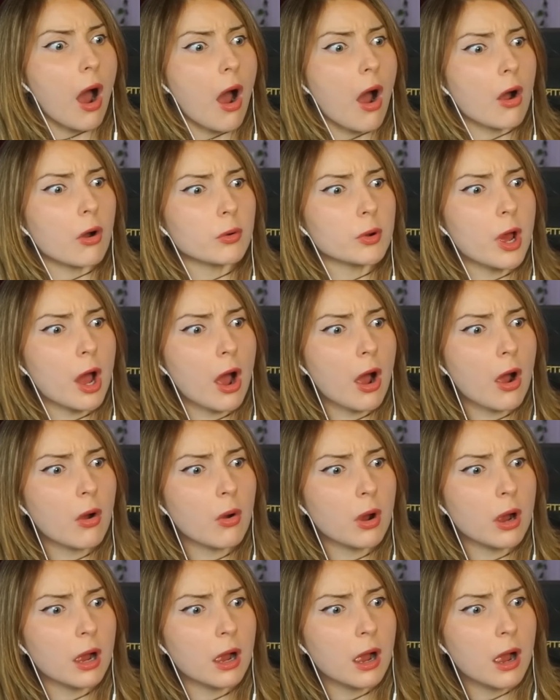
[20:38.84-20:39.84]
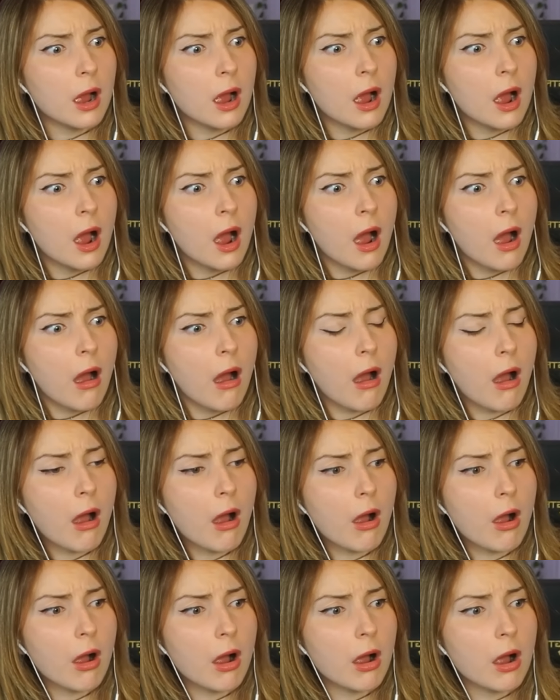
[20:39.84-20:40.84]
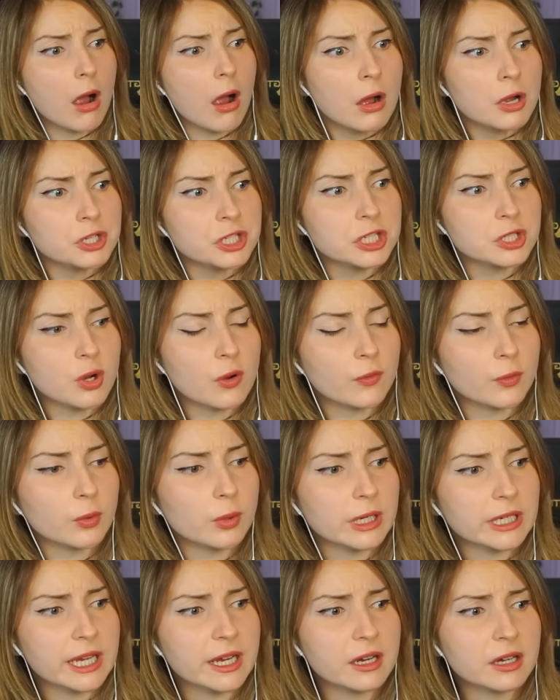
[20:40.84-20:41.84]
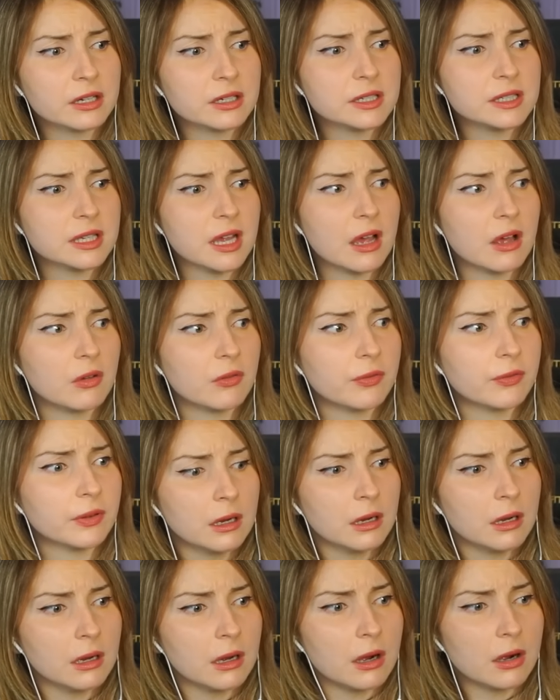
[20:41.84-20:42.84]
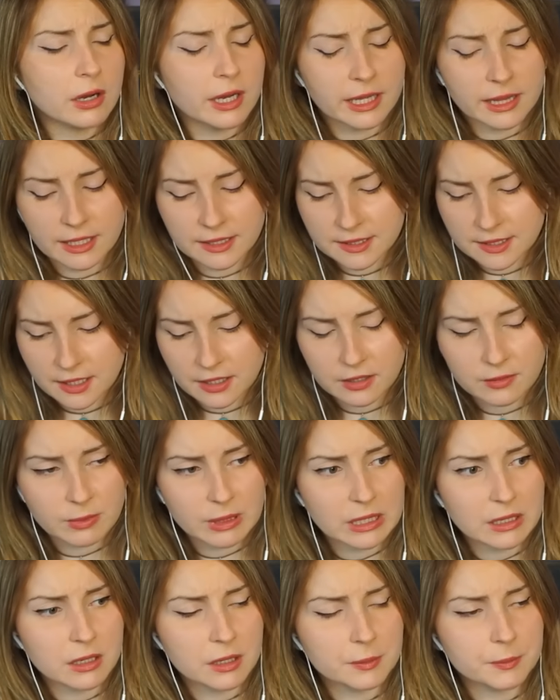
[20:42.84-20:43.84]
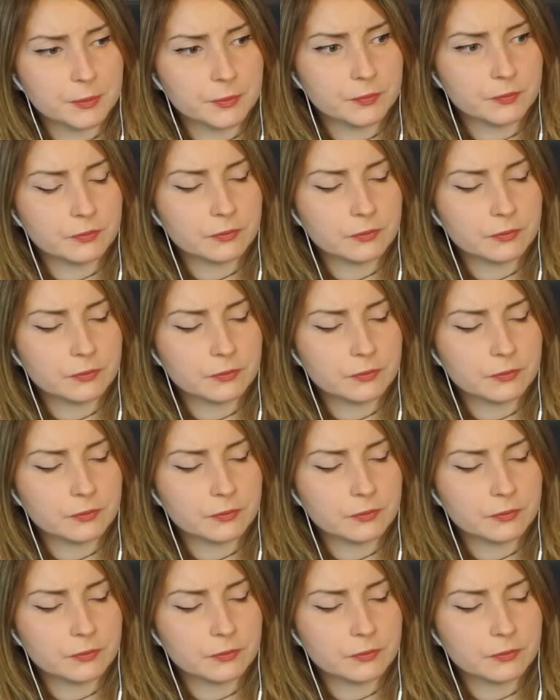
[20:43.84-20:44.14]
Oh no! She's overworking herself. Okay, that scared me. The